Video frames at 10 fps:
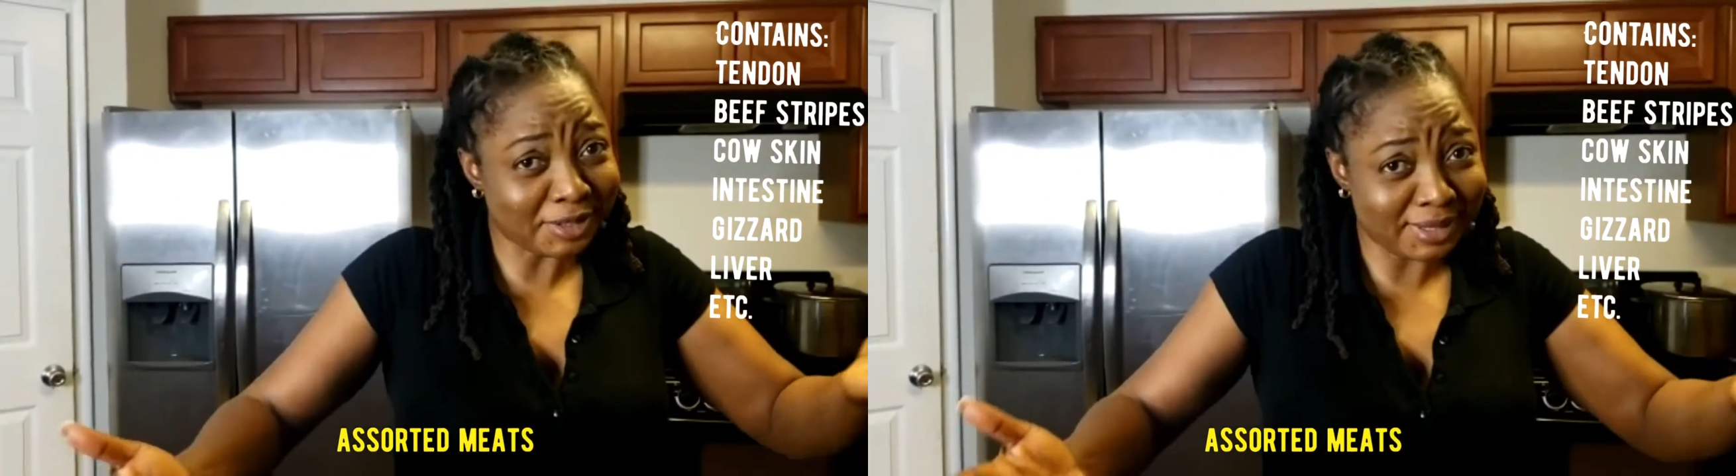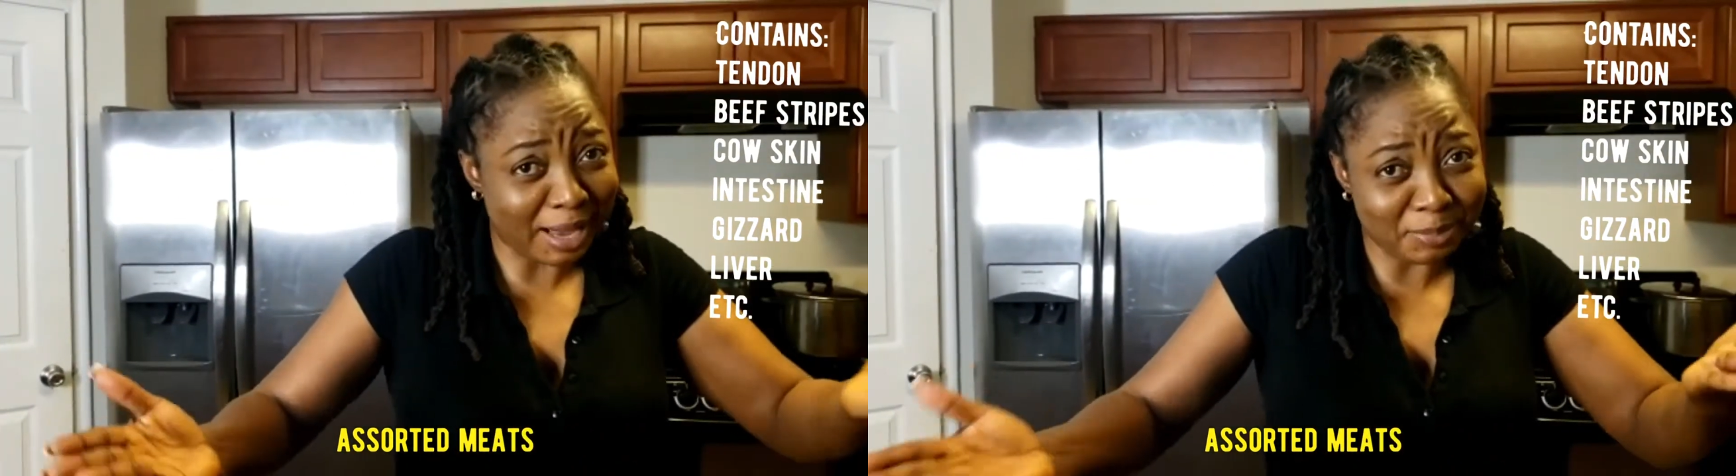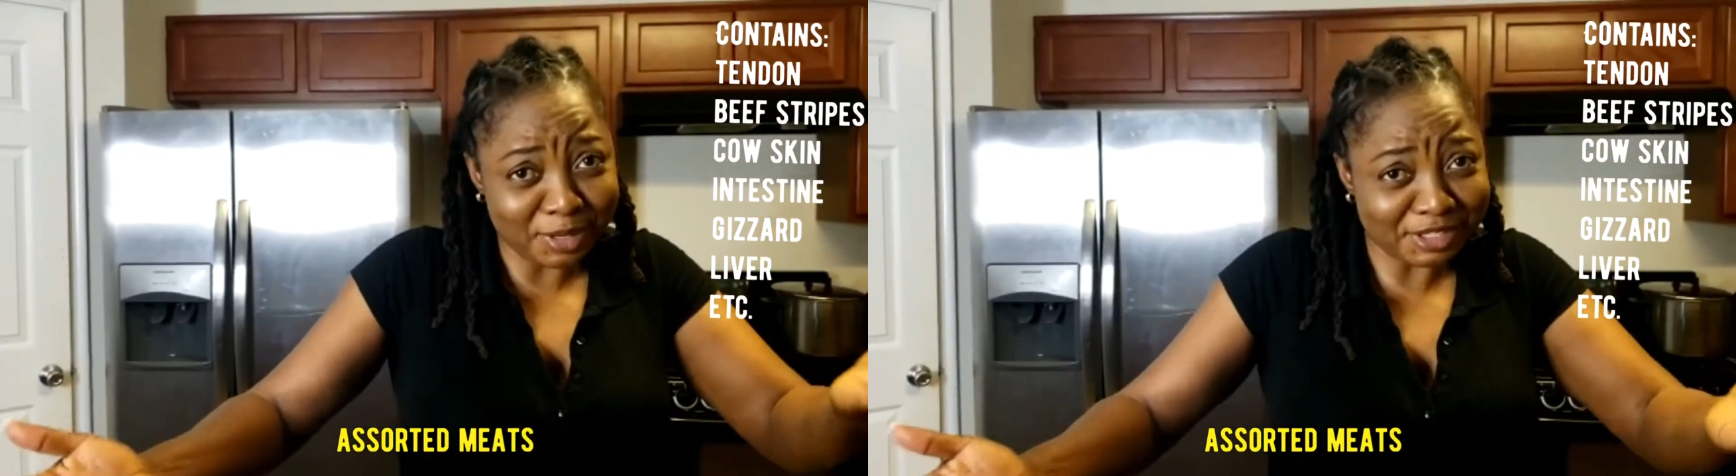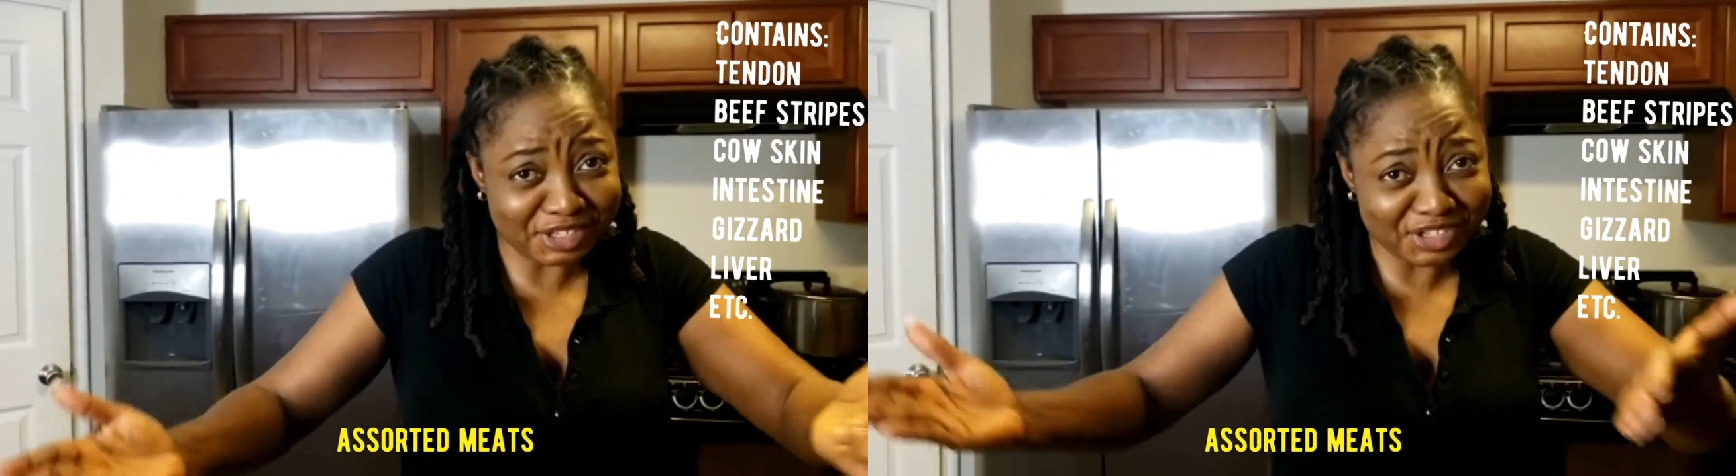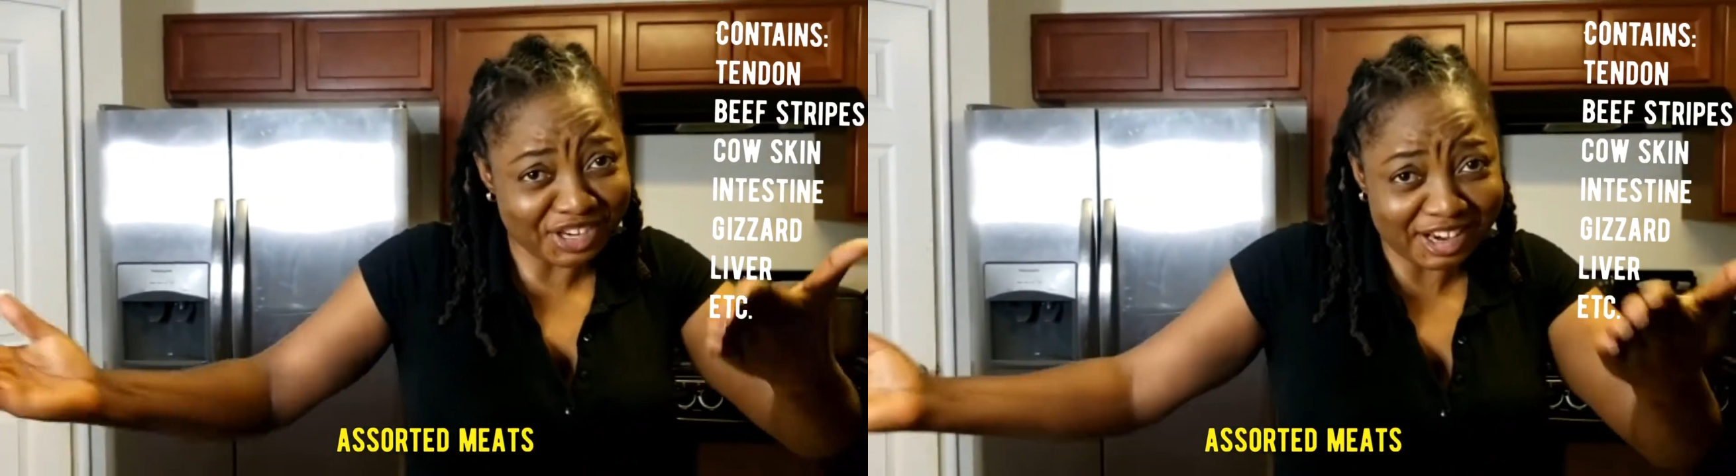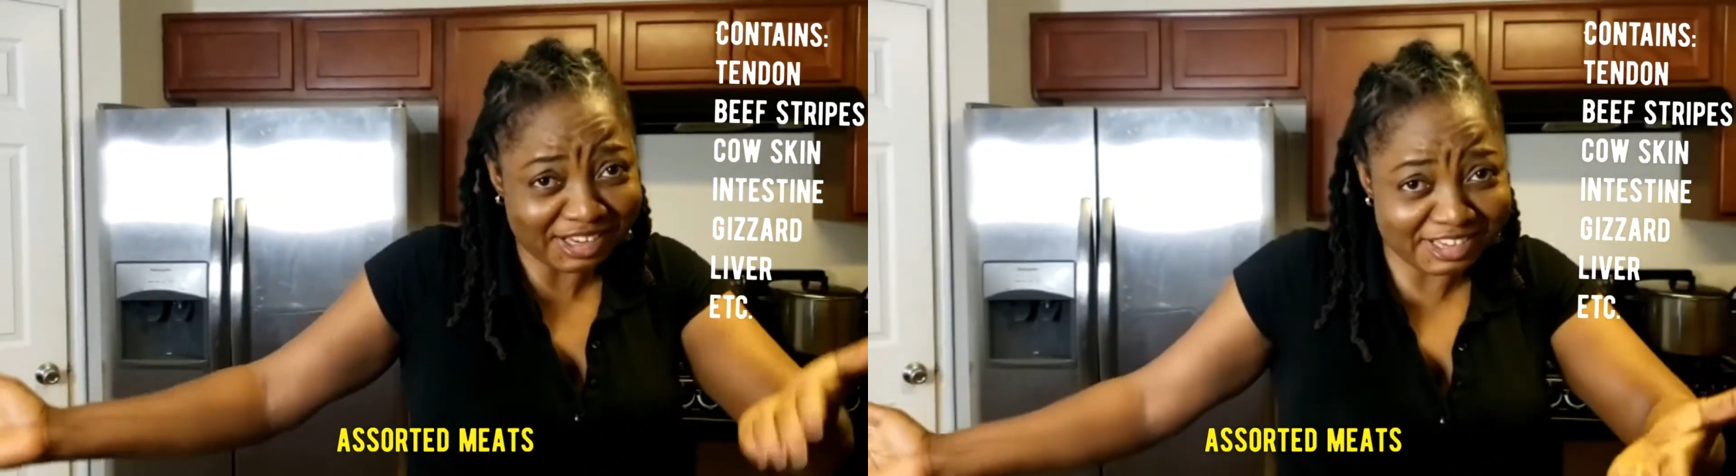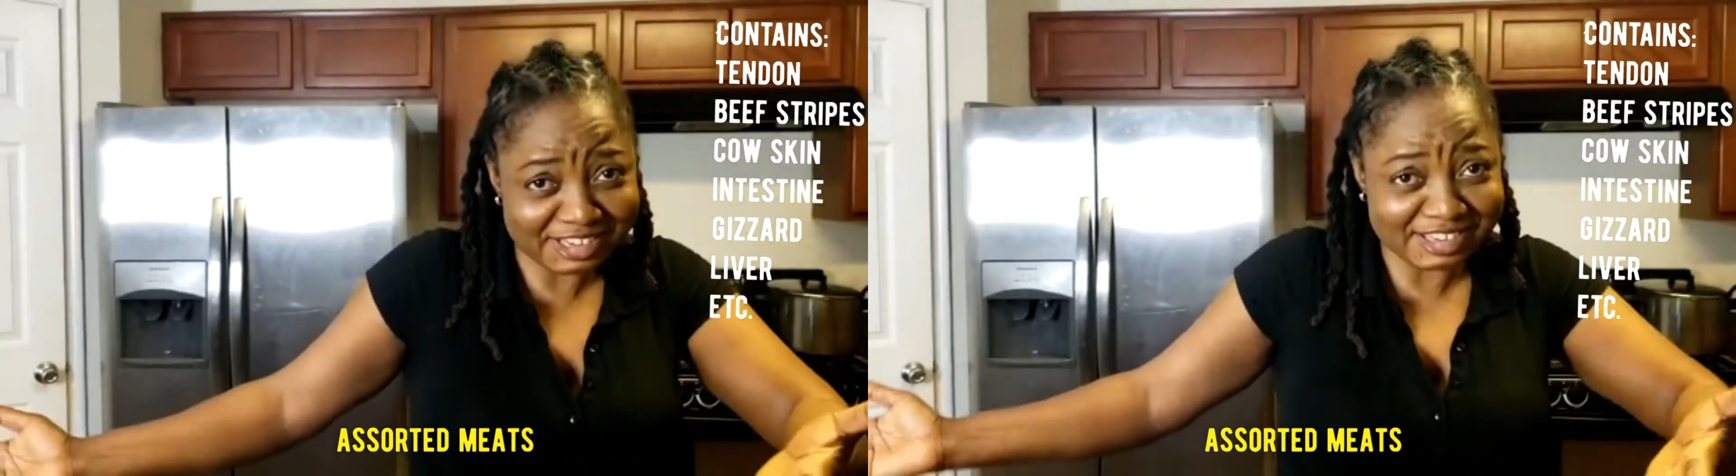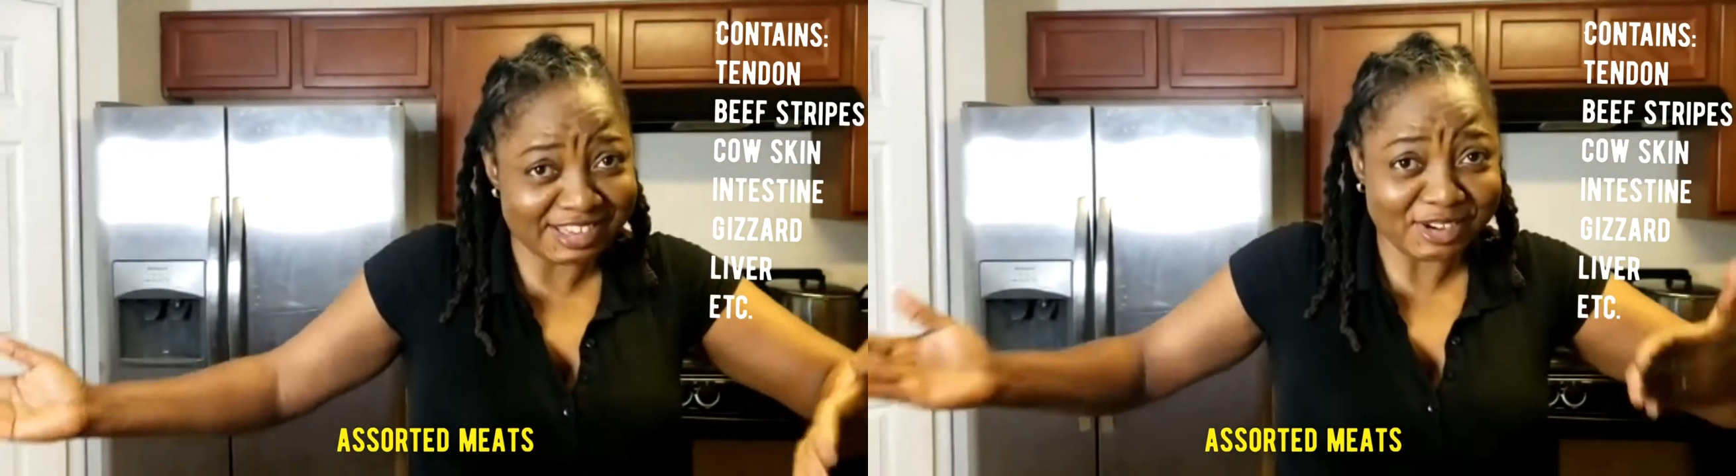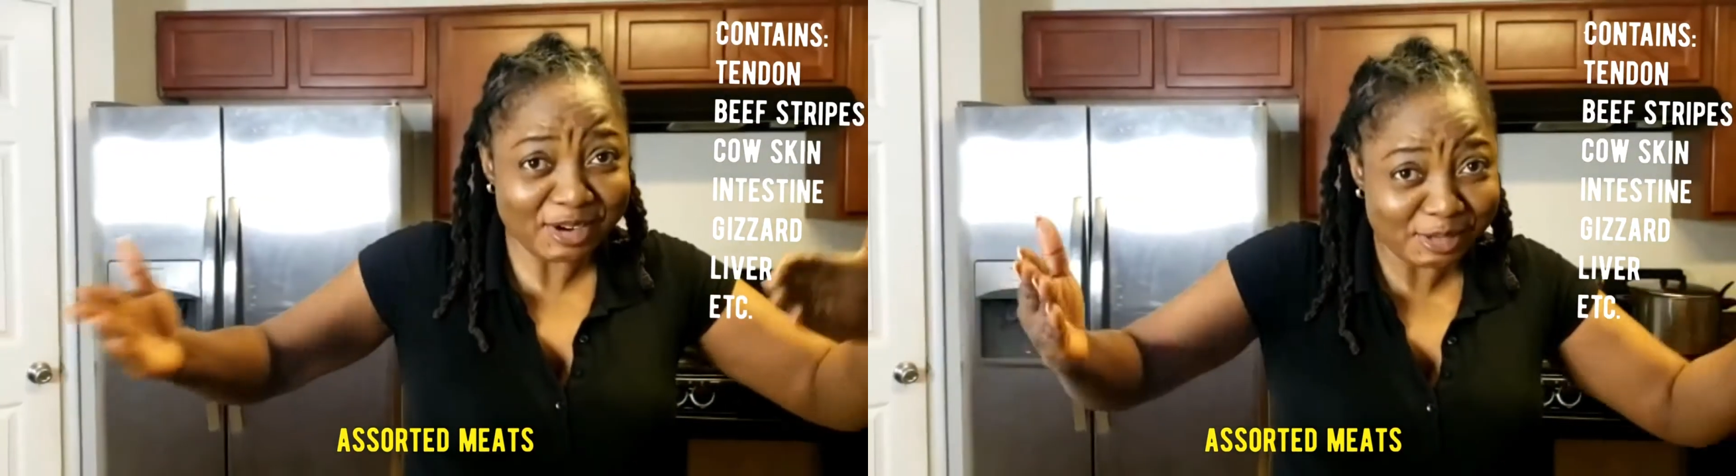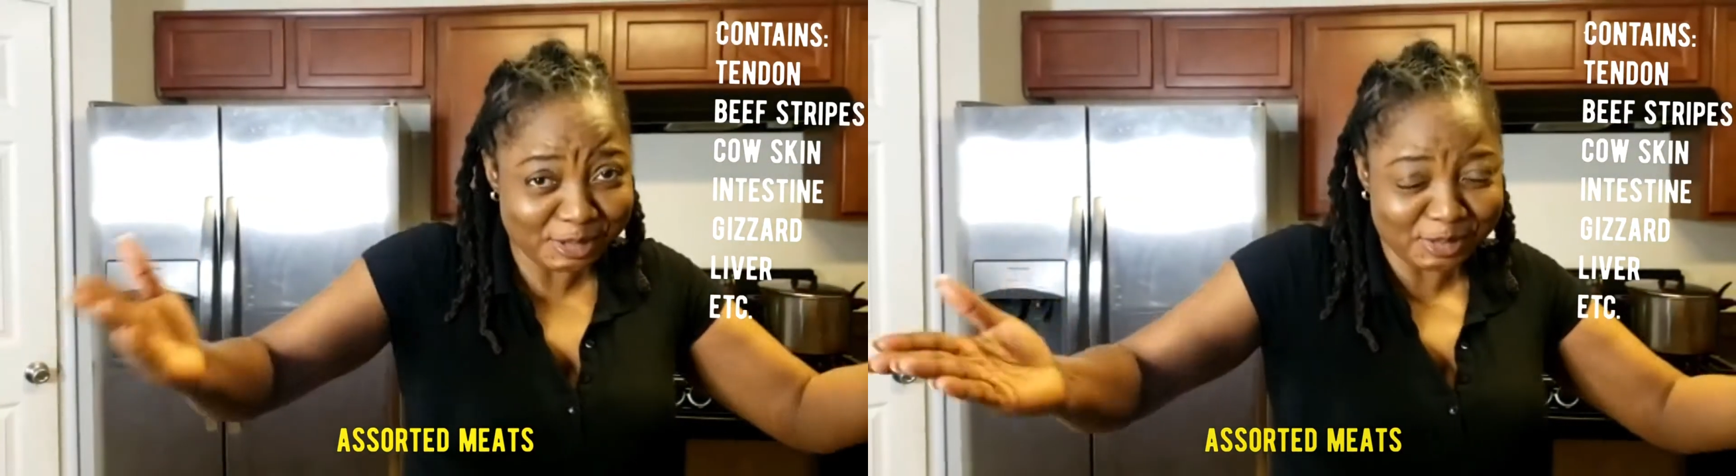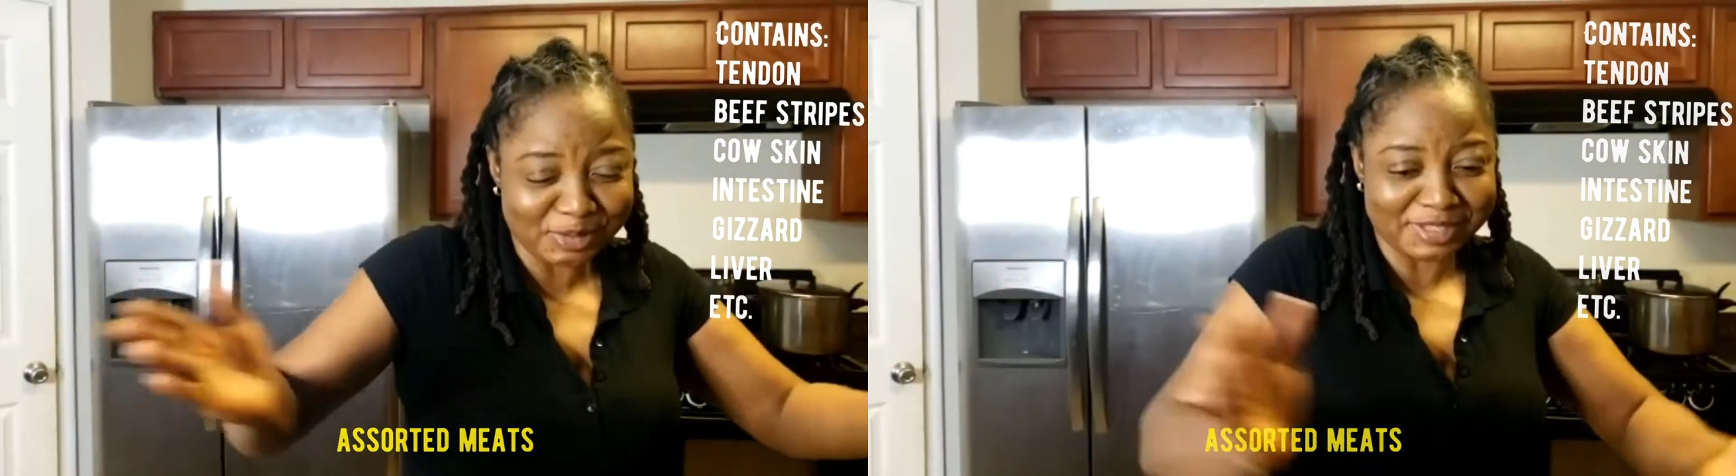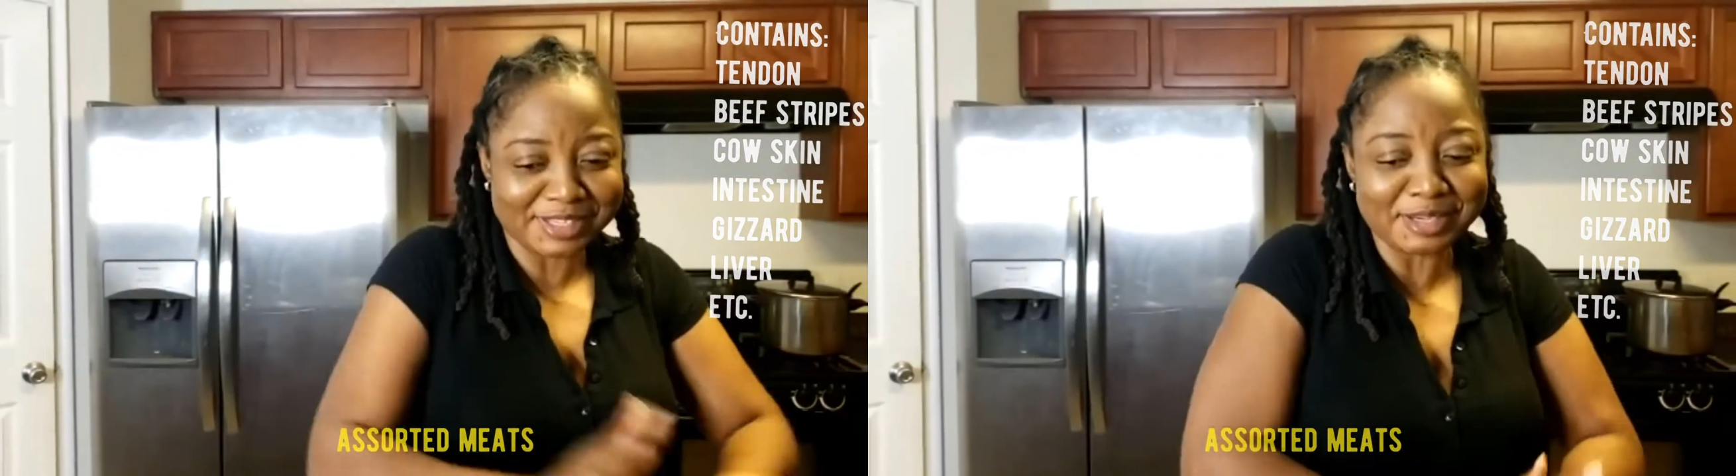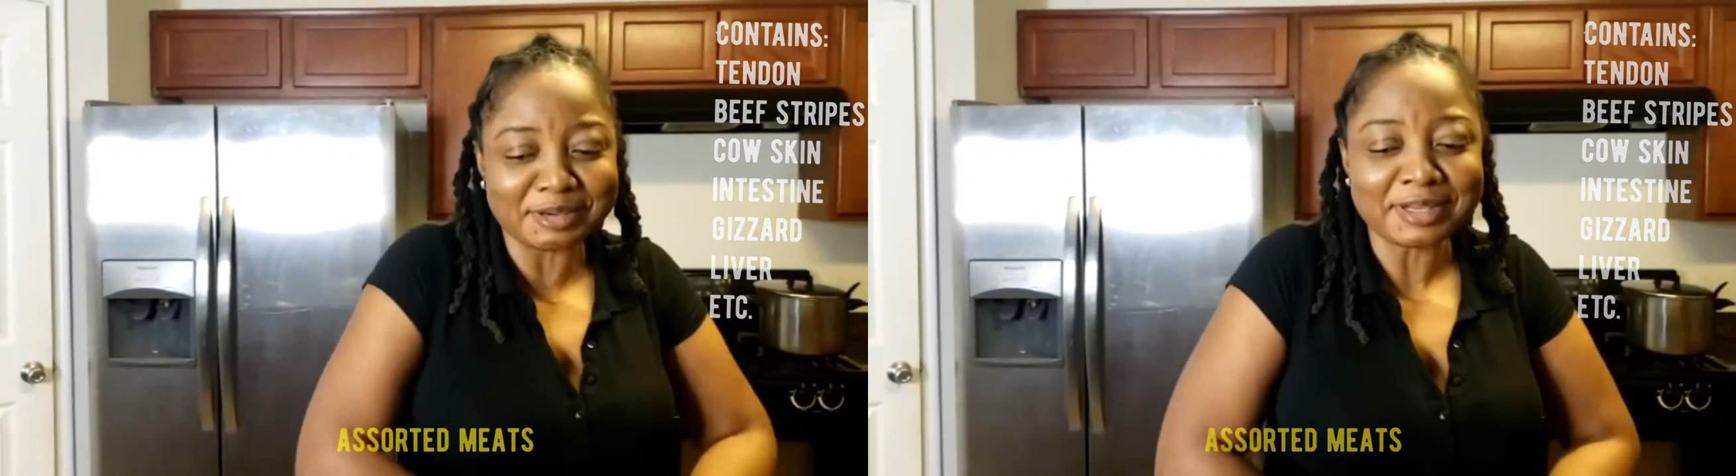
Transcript: about the shaki, all those ones. So,